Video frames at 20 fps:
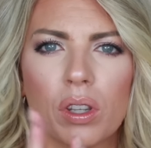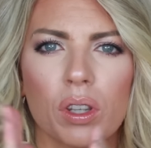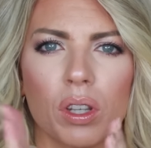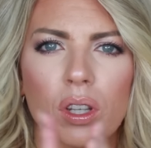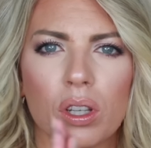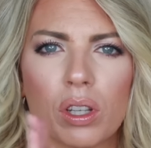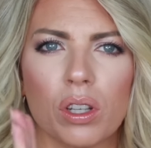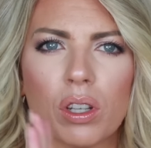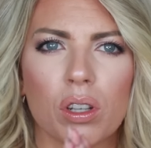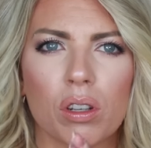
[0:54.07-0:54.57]

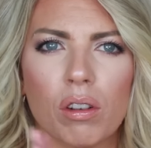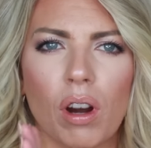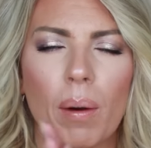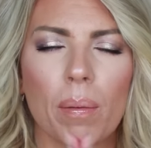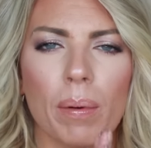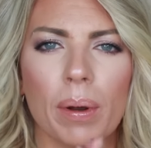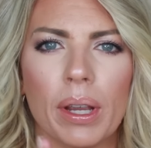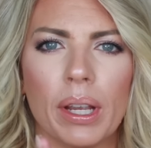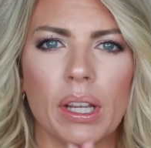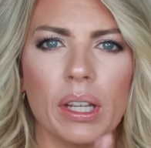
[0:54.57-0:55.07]

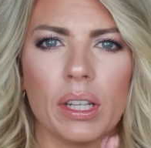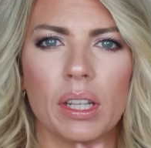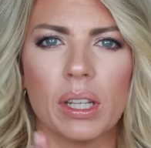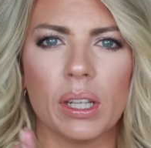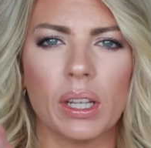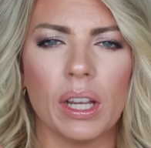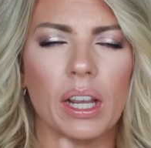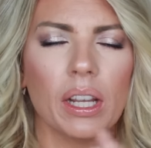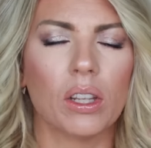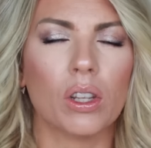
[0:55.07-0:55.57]

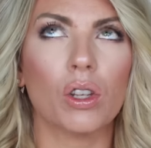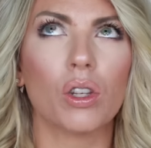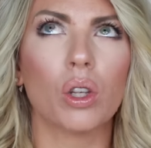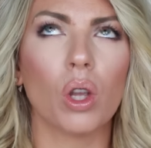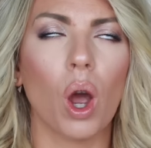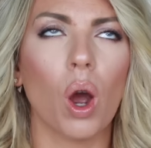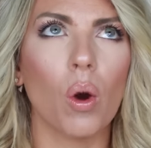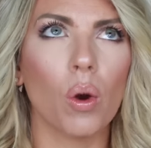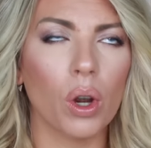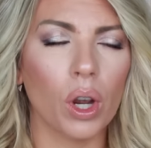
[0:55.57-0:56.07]
scrubbies. It's
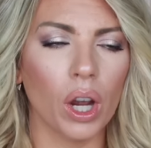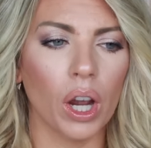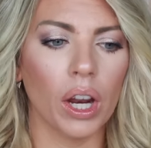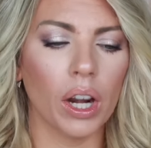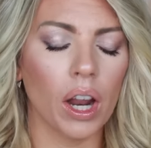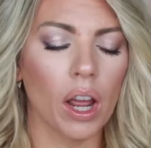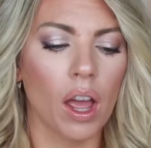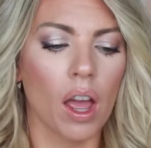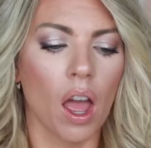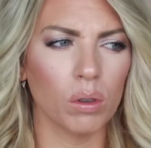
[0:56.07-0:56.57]
so
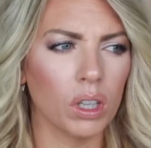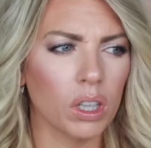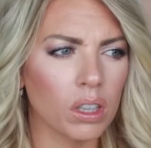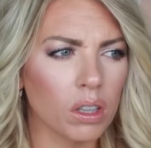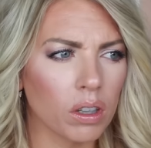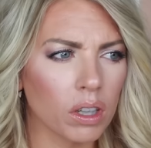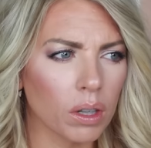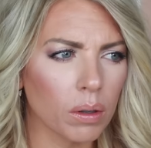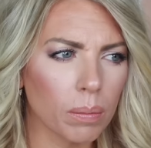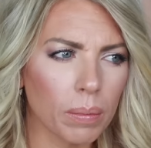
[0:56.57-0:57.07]
good. What is
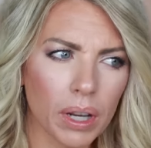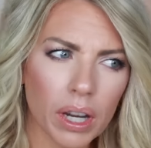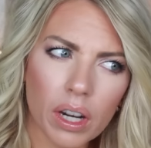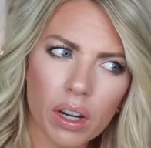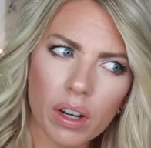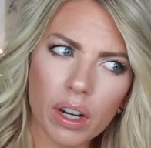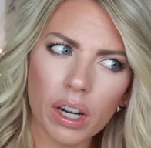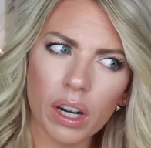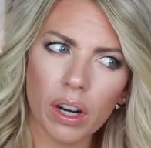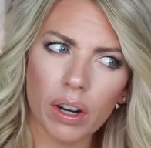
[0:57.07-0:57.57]
going on with my
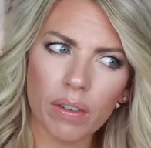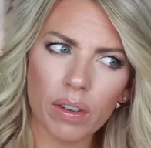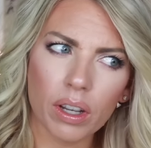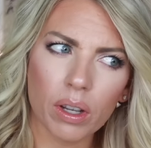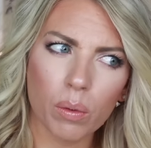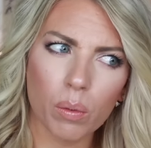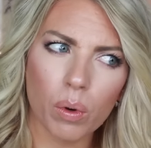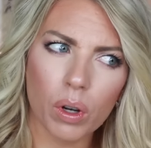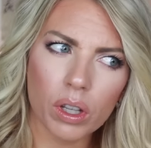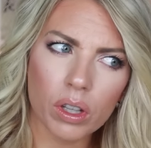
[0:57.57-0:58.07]
hair right now? I have
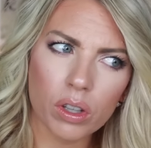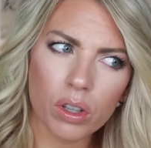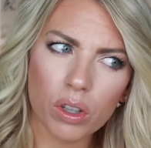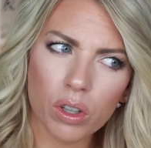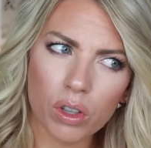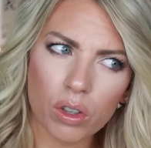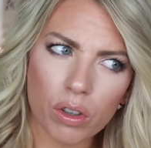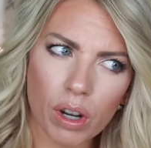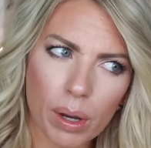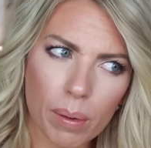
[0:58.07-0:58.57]
like one
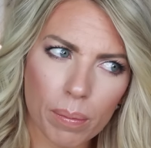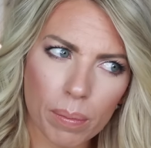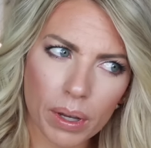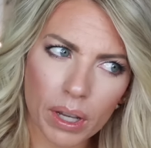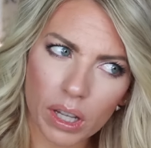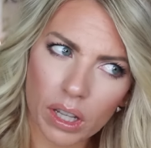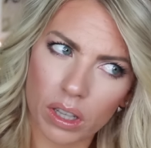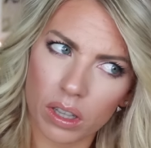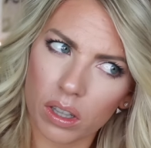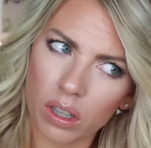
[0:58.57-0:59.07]
straight
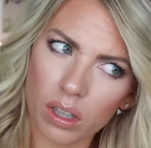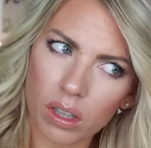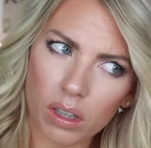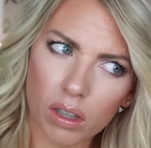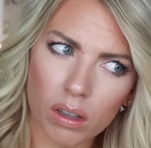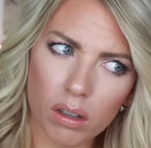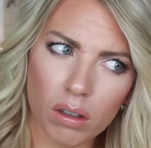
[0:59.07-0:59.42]
piece.